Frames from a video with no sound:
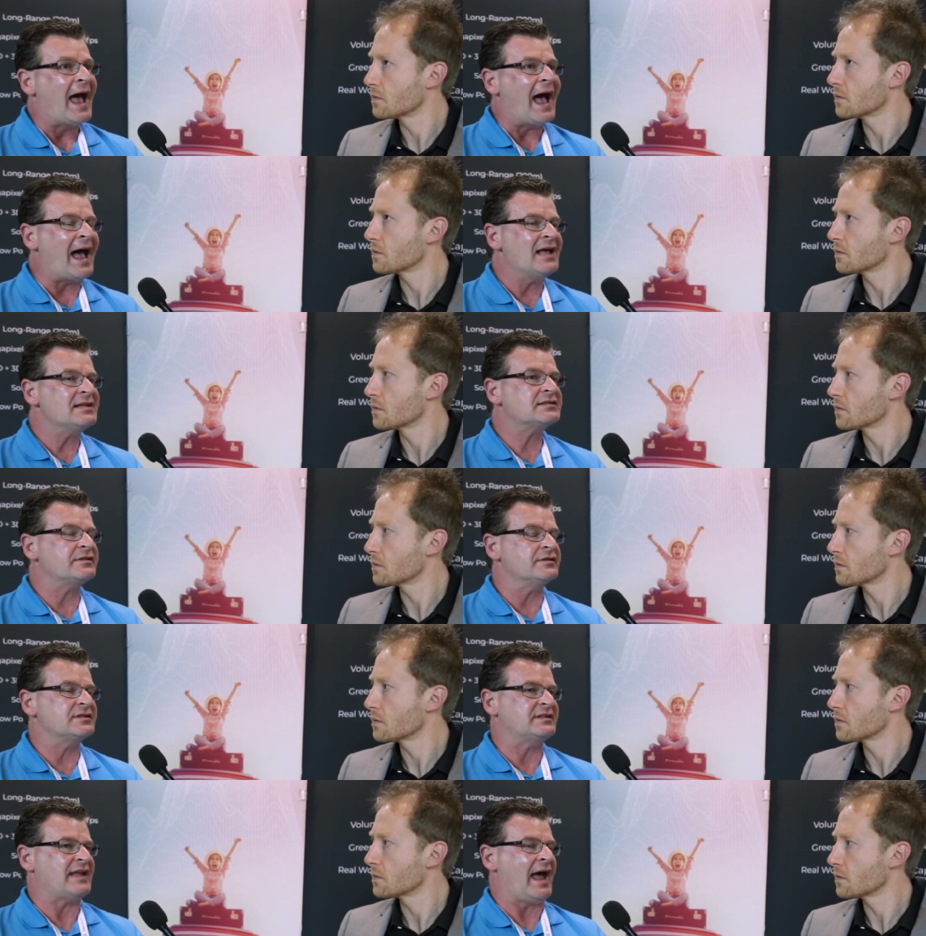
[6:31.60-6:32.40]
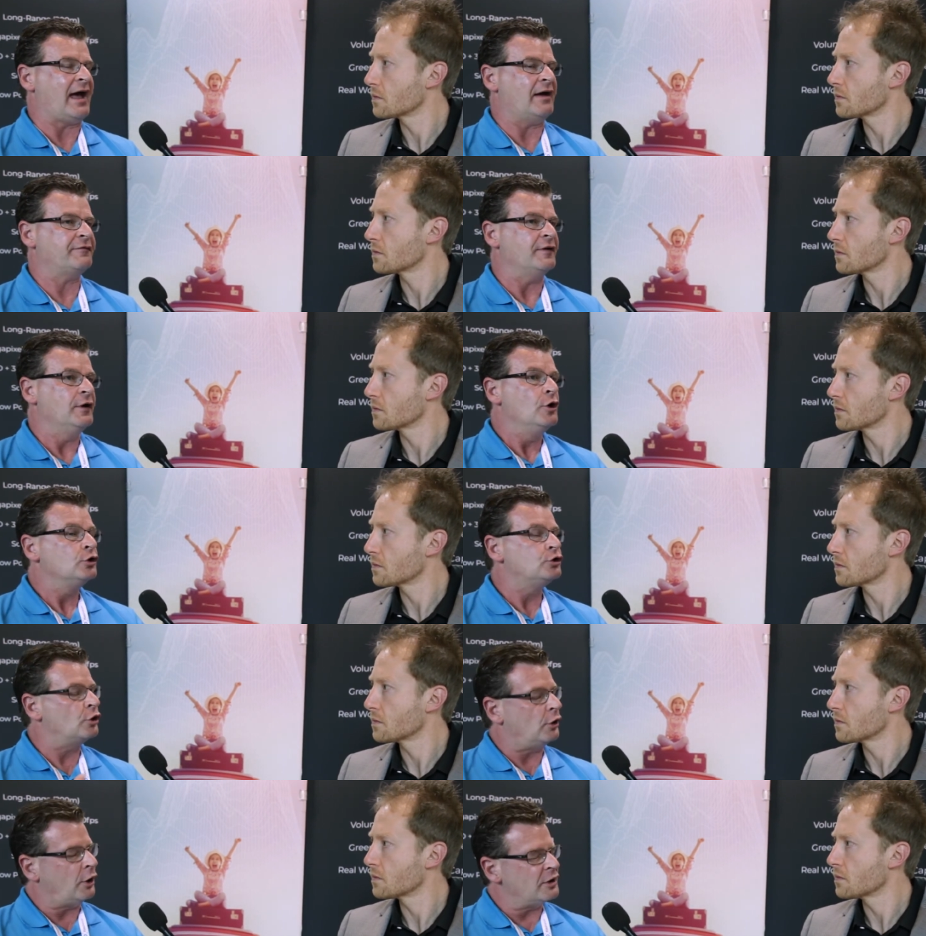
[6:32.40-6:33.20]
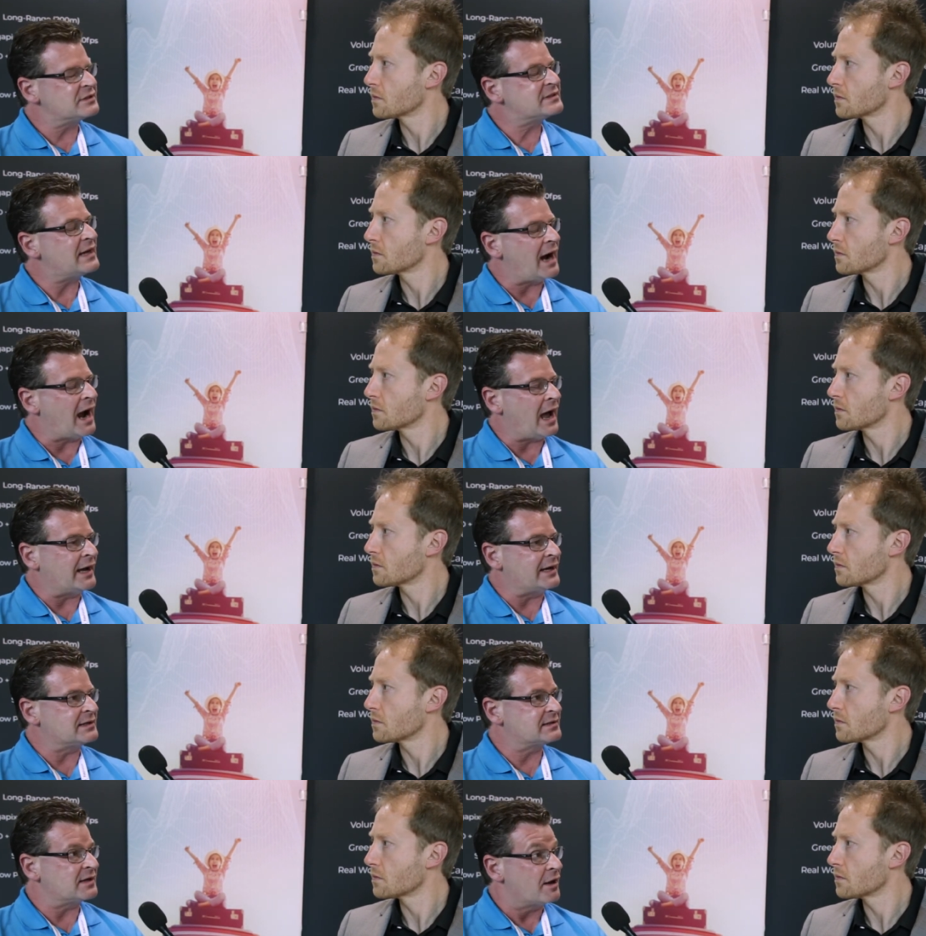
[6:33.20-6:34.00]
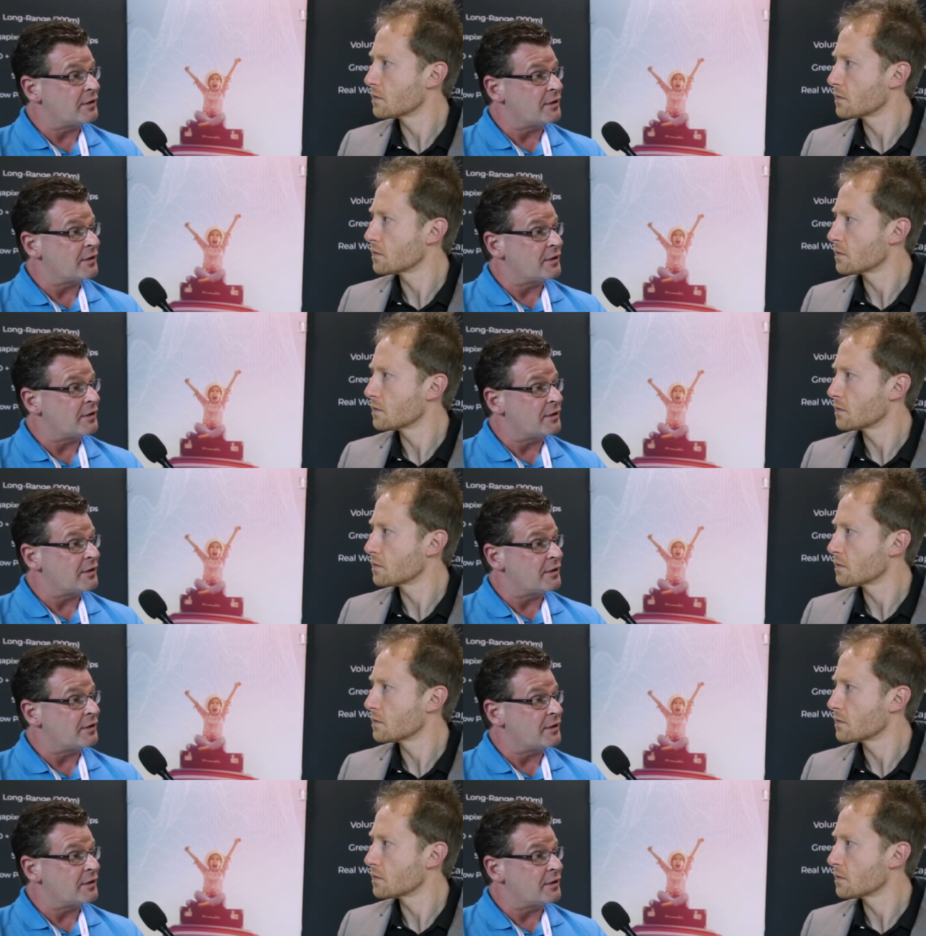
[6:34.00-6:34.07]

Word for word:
Speaker 1: asked the staff to close their eyes,